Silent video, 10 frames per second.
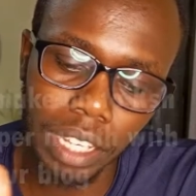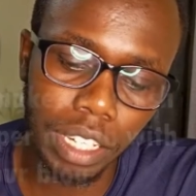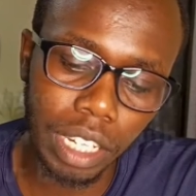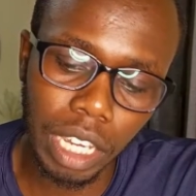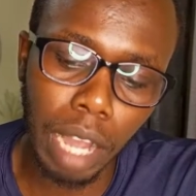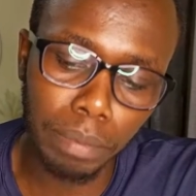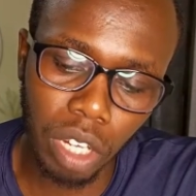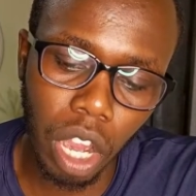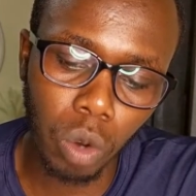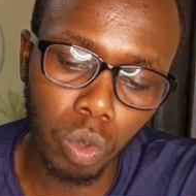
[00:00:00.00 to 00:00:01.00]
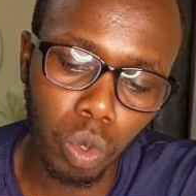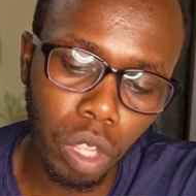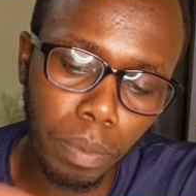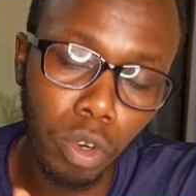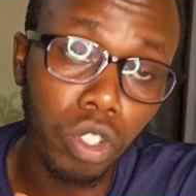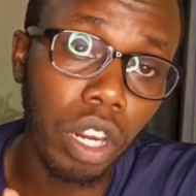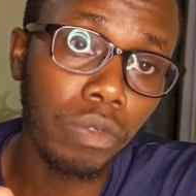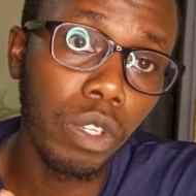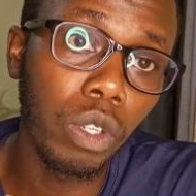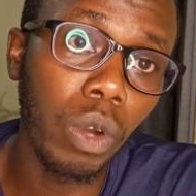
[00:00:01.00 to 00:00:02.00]
it comes down to the more
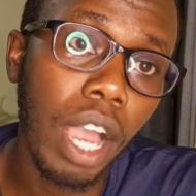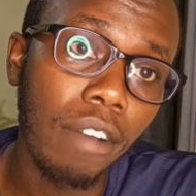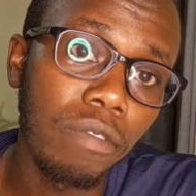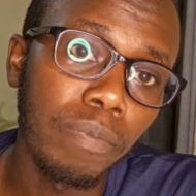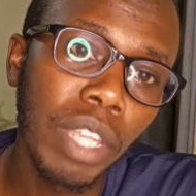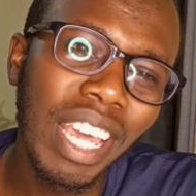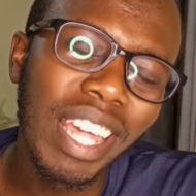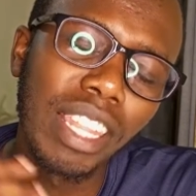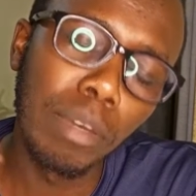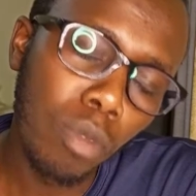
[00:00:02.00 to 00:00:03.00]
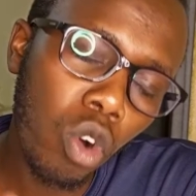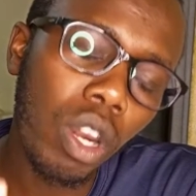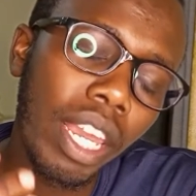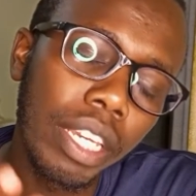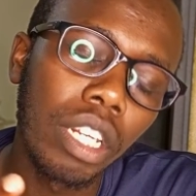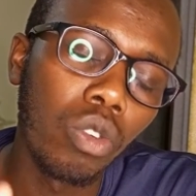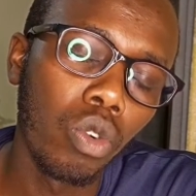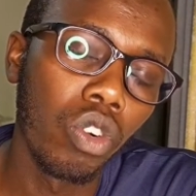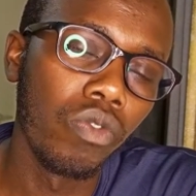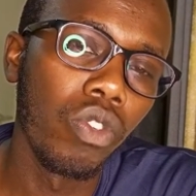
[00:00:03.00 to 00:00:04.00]
traffic you have, the more
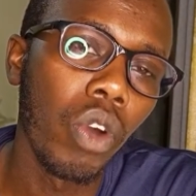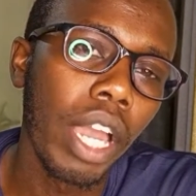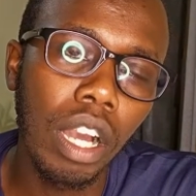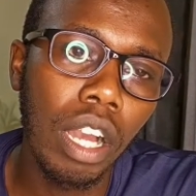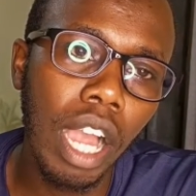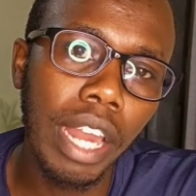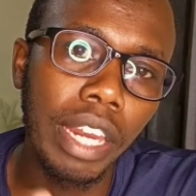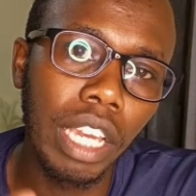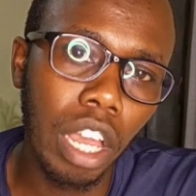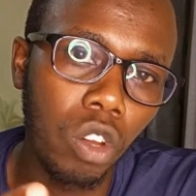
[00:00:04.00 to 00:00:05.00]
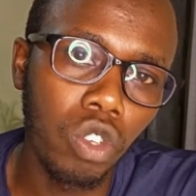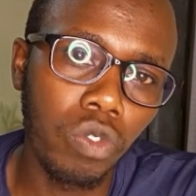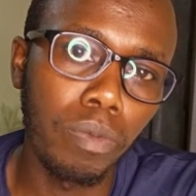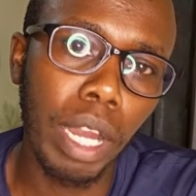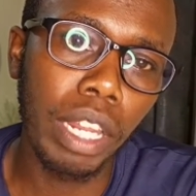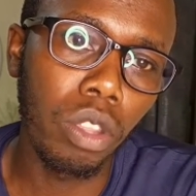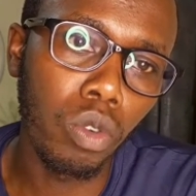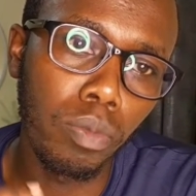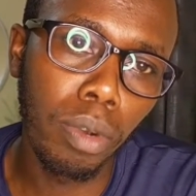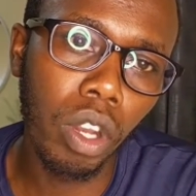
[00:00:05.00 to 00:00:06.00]
likelihood of you earning a lot of money through
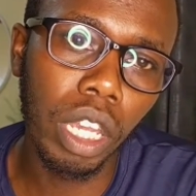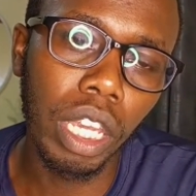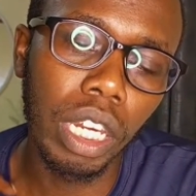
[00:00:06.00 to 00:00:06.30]
blogging in